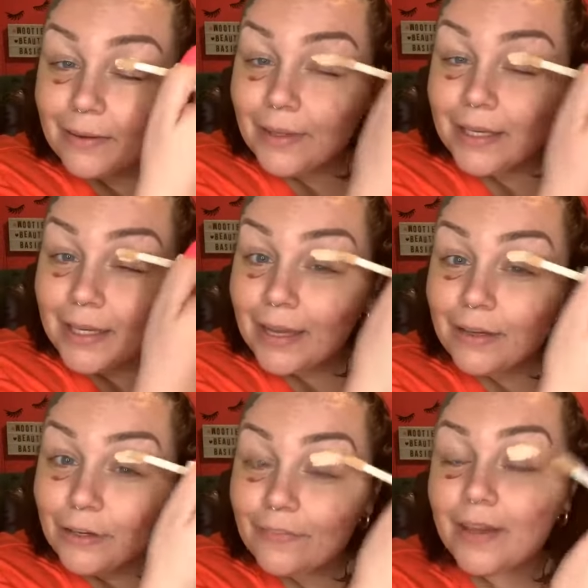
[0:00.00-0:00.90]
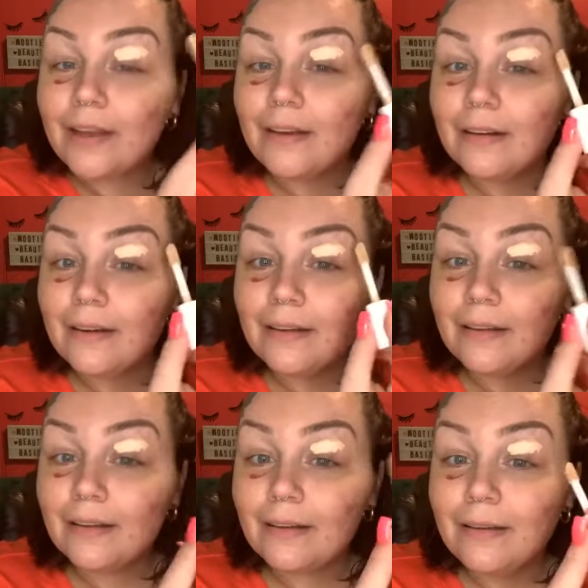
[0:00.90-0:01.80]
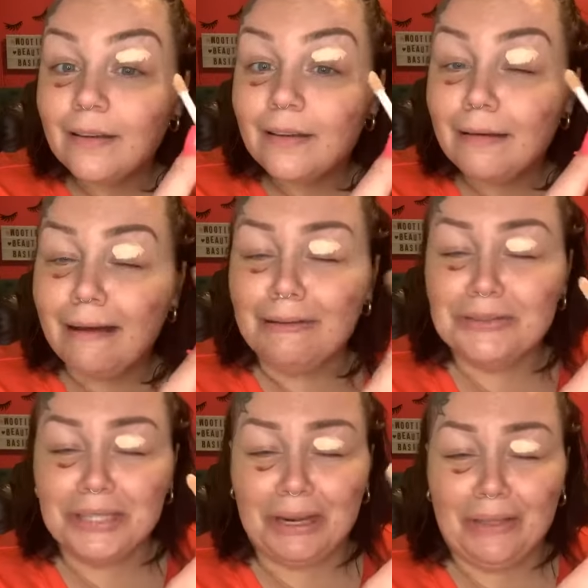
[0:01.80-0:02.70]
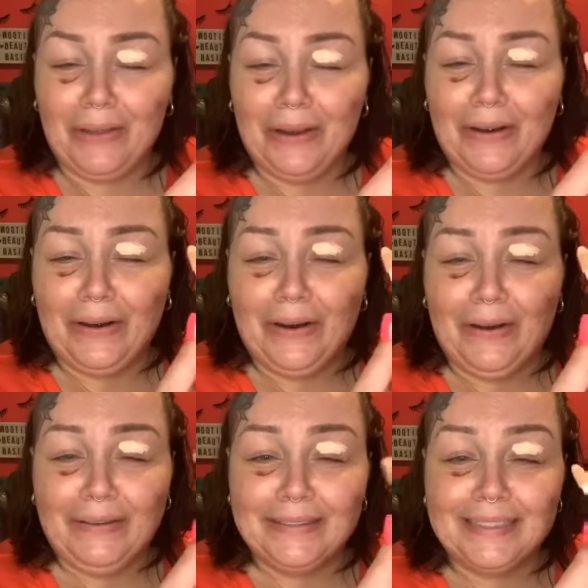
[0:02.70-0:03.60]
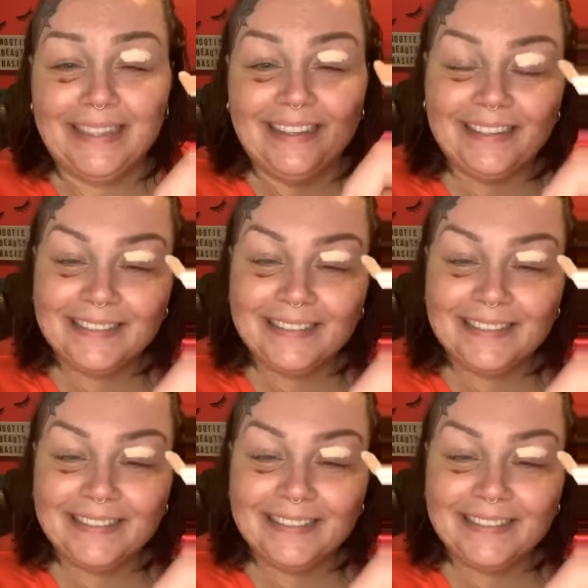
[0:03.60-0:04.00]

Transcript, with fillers: They're like, yeah, you're fine. I was like, I think it hurts.